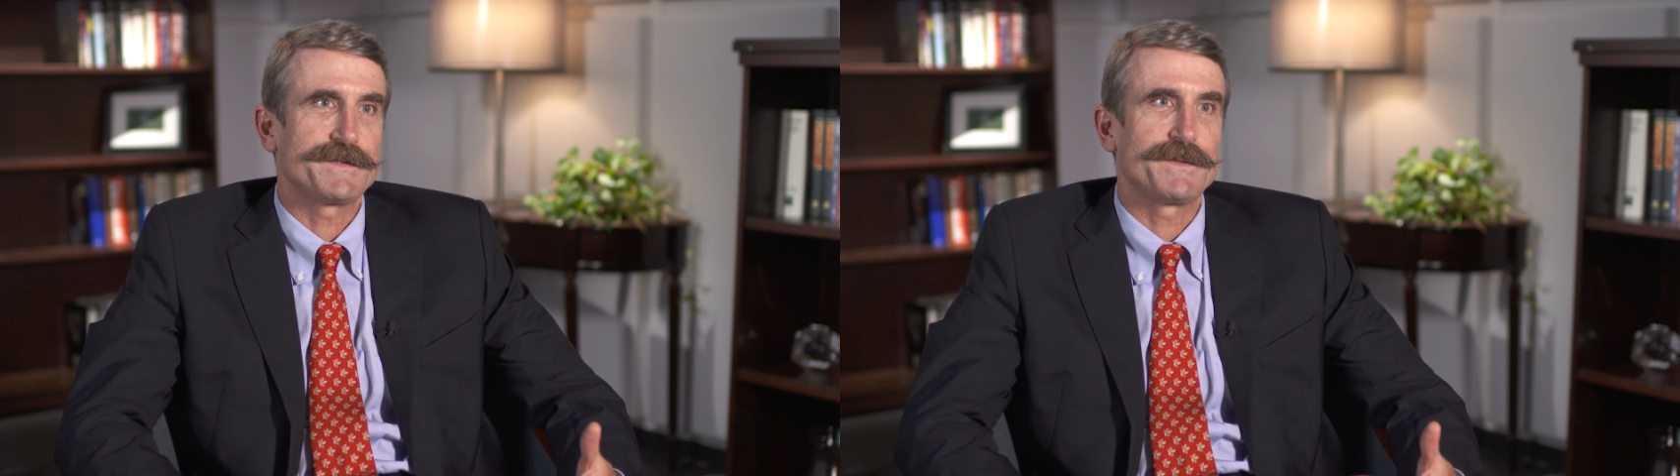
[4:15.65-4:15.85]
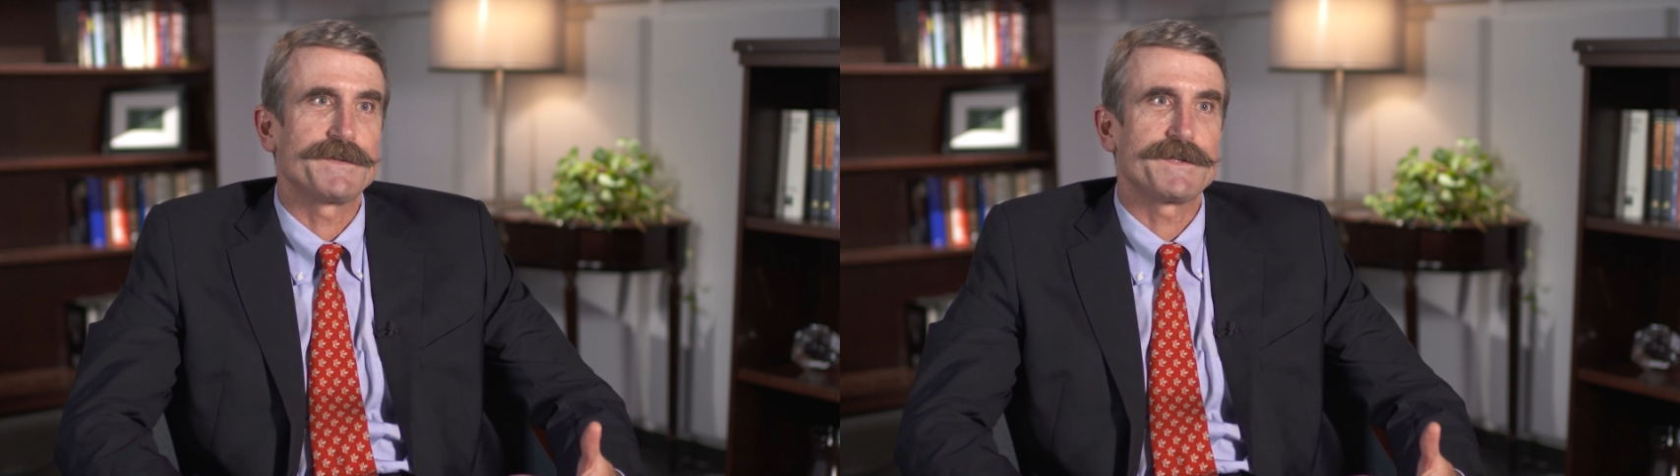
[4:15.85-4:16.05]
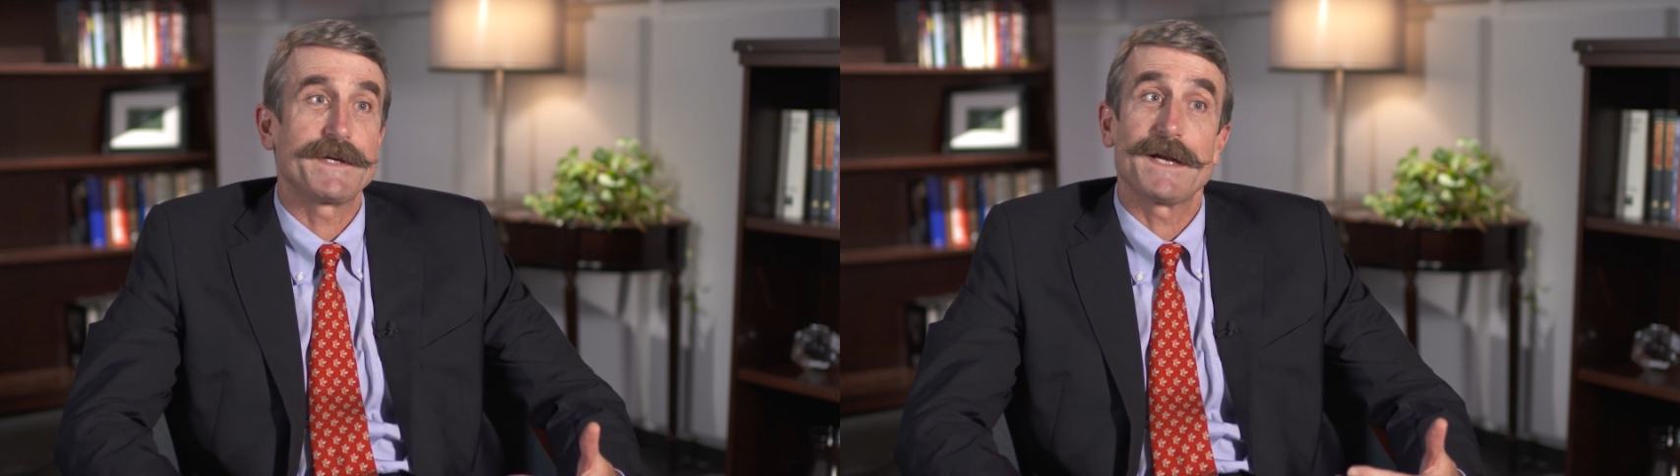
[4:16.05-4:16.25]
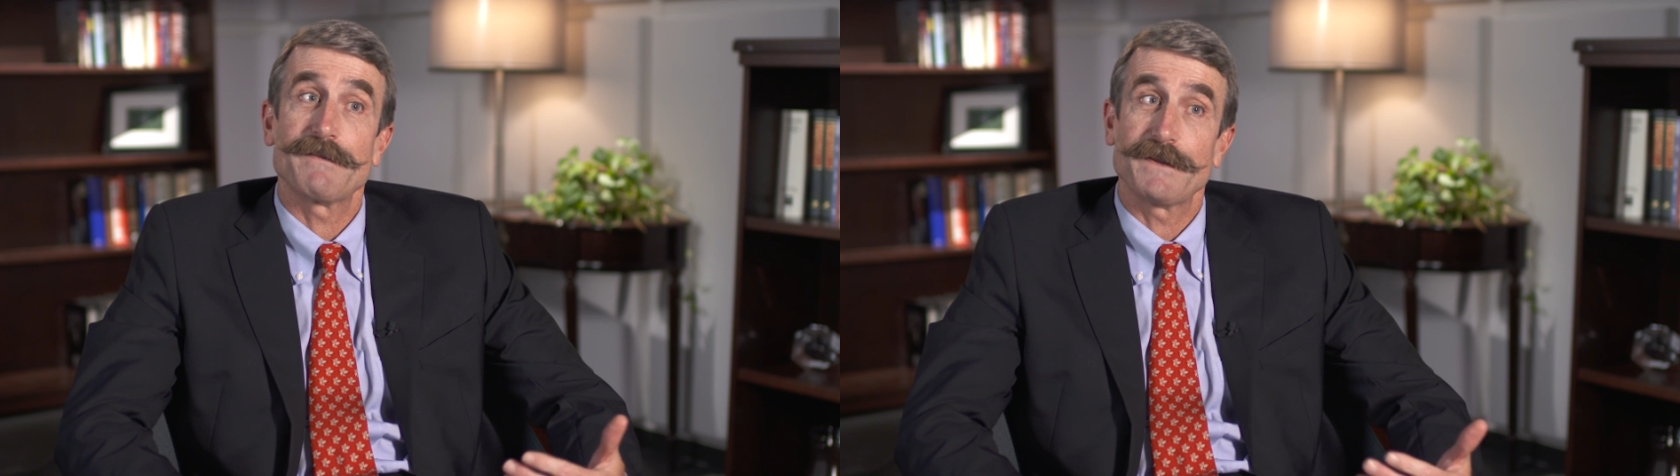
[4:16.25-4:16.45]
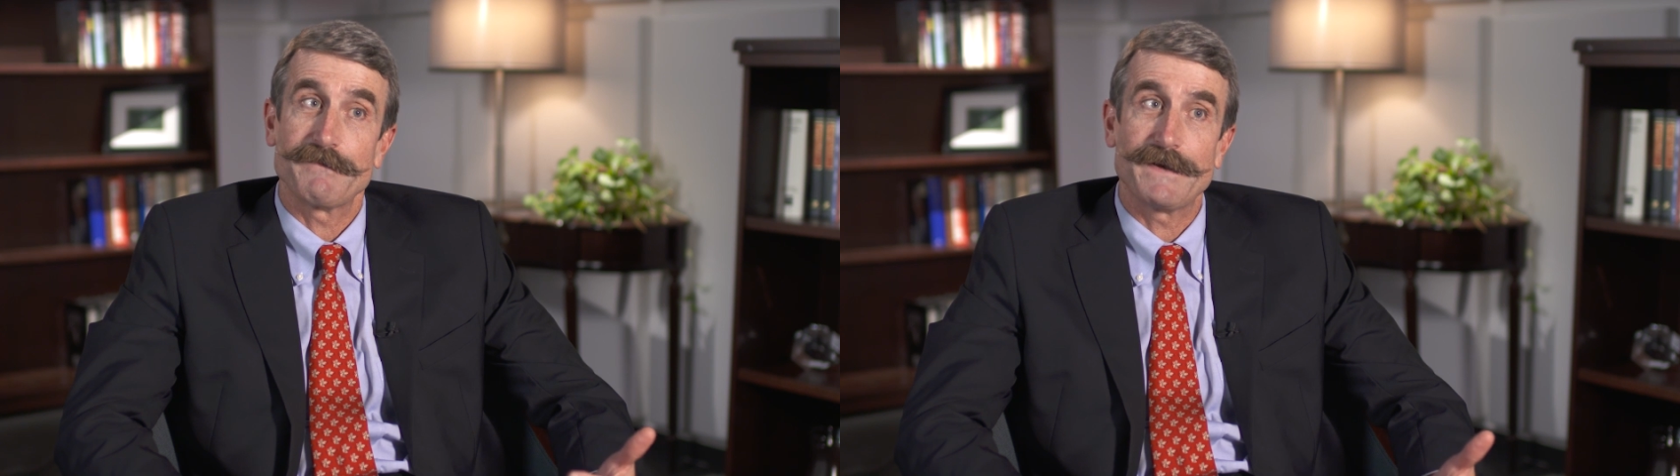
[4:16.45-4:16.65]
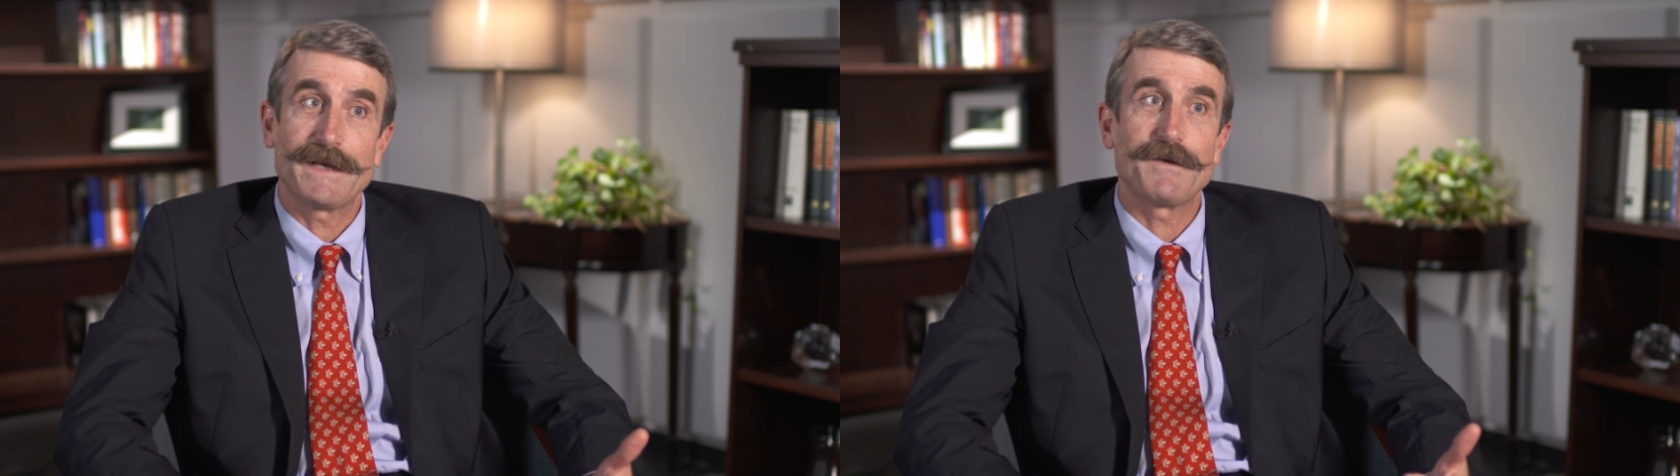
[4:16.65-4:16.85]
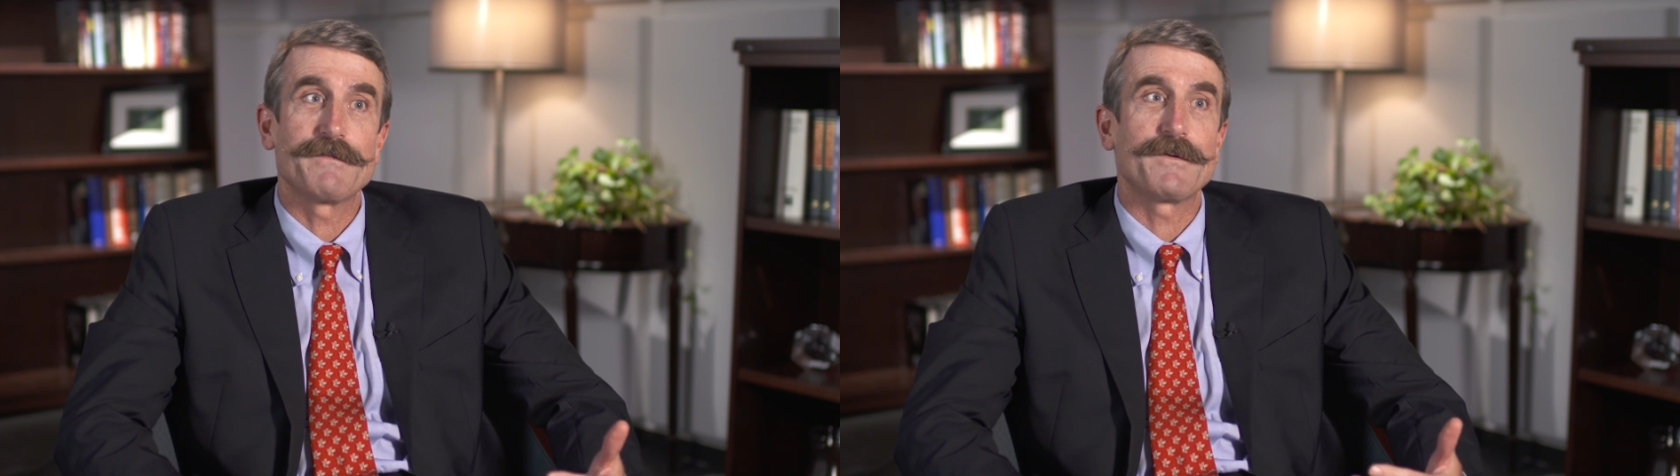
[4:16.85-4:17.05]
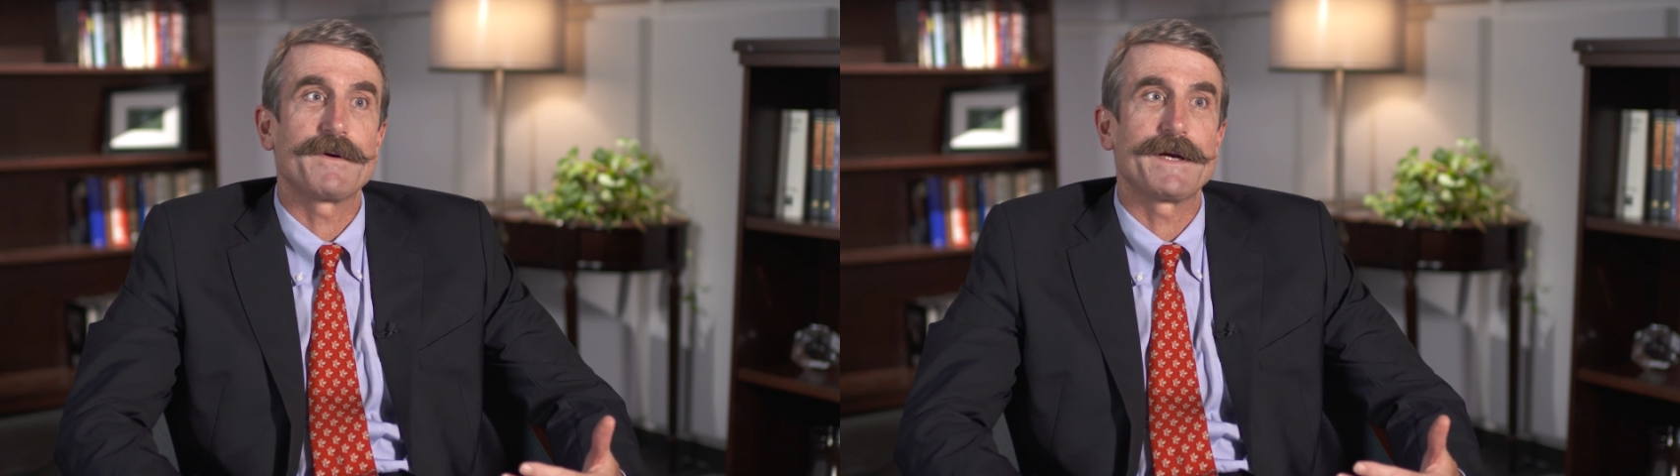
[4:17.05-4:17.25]
Students are carefully vetted
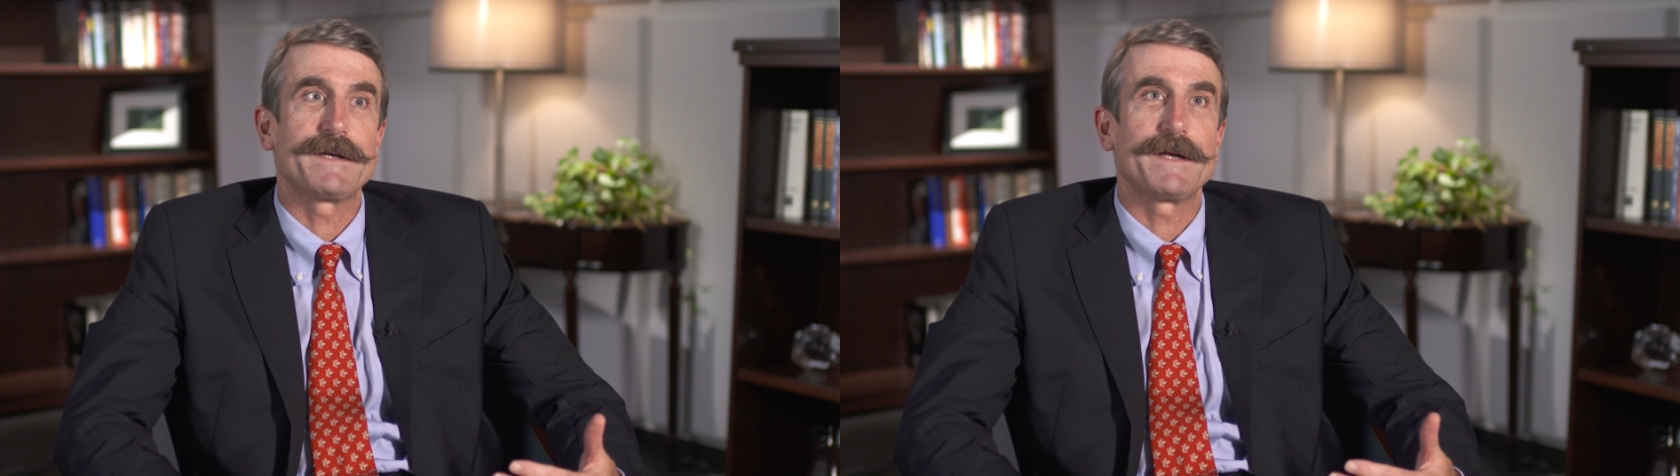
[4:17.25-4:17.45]
for it,